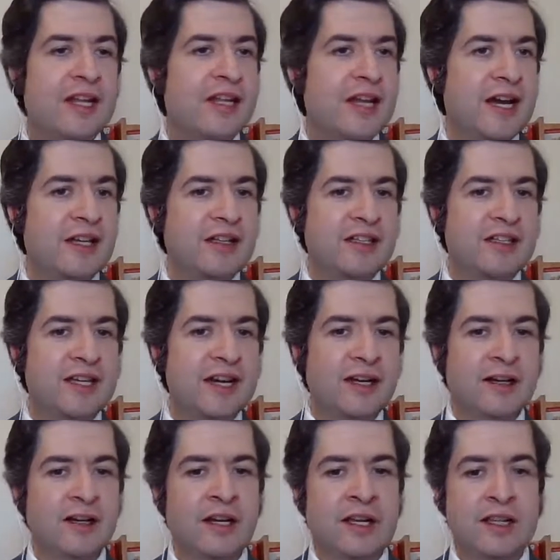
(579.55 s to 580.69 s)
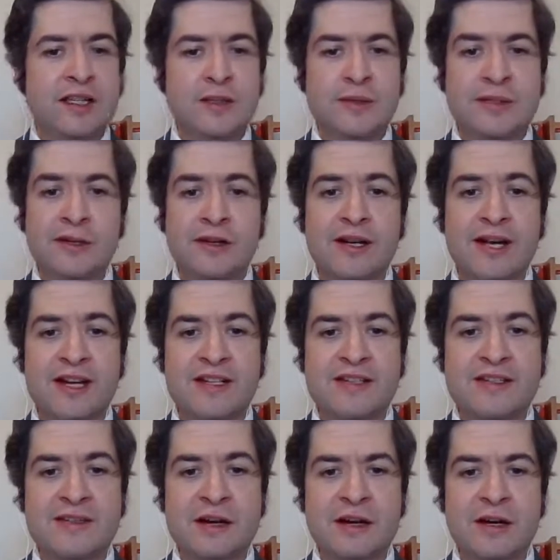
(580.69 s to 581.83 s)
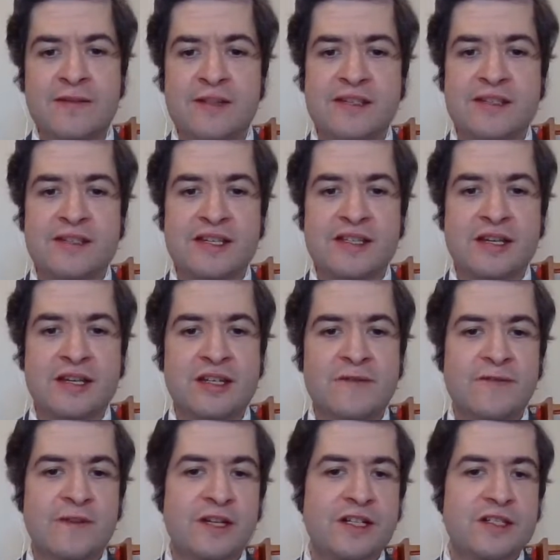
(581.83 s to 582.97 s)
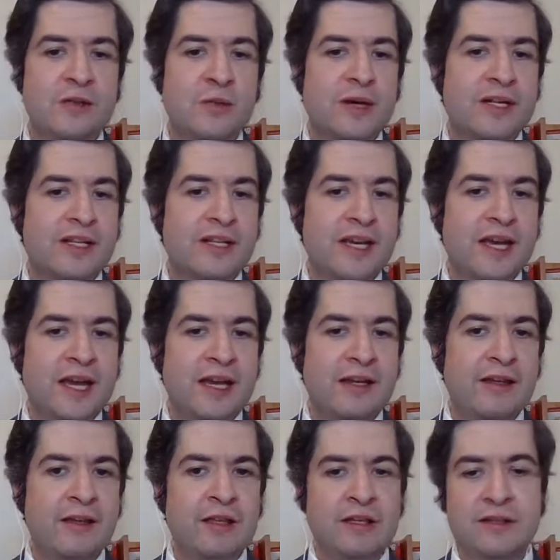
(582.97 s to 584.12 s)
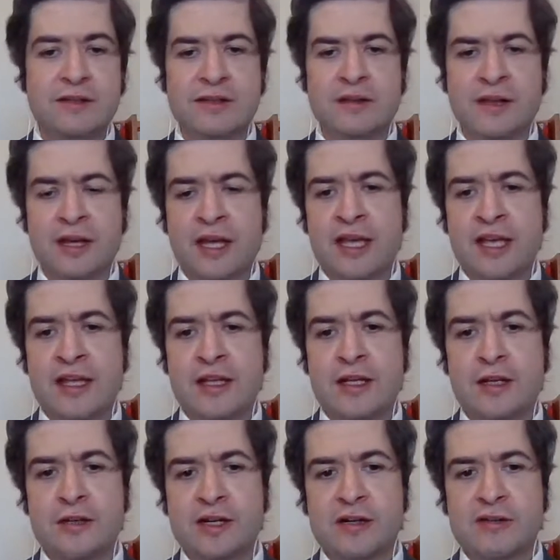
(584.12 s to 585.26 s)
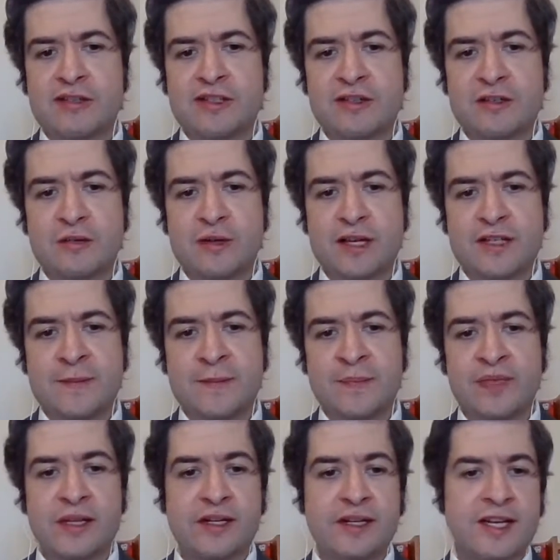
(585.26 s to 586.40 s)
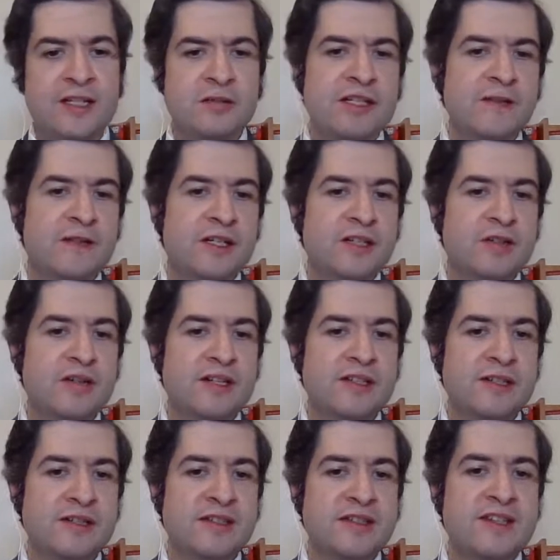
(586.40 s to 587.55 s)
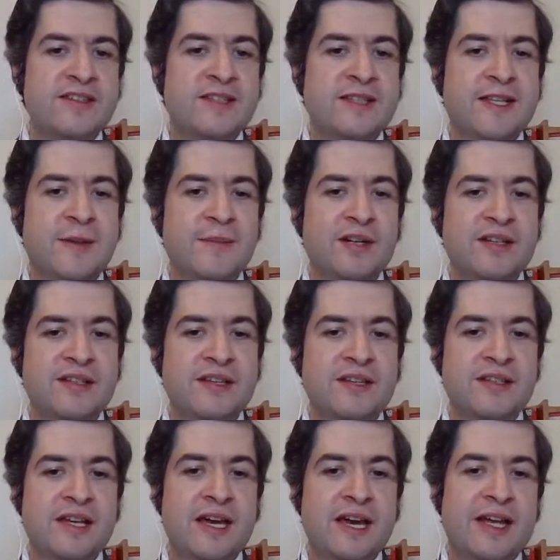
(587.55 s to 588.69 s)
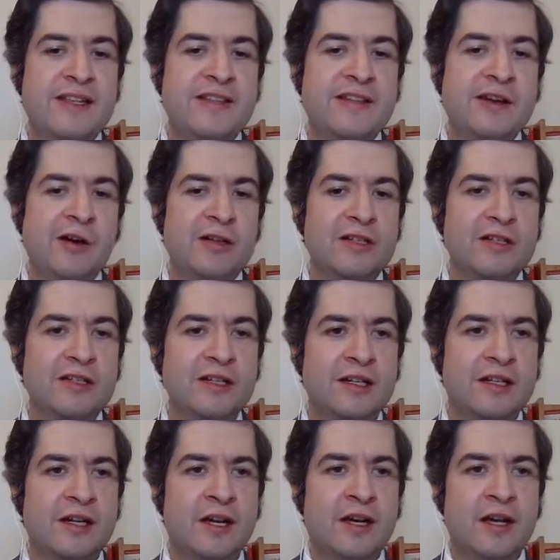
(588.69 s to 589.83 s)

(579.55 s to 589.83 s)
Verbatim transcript: Natalie Decker, this was her ninth start of the season. She finished 28th to, in the truck series race. The next race for the Truck Series is September 6th at Darlington.